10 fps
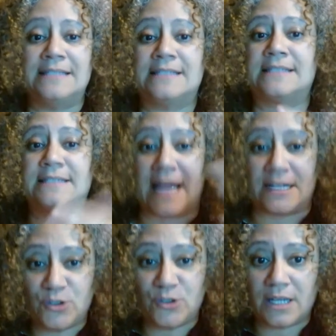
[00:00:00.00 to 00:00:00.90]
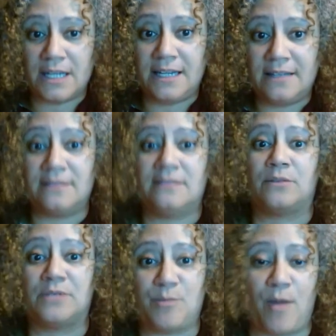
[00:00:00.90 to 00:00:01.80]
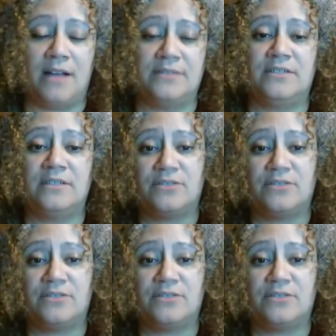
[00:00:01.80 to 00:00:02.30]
scheduling the response.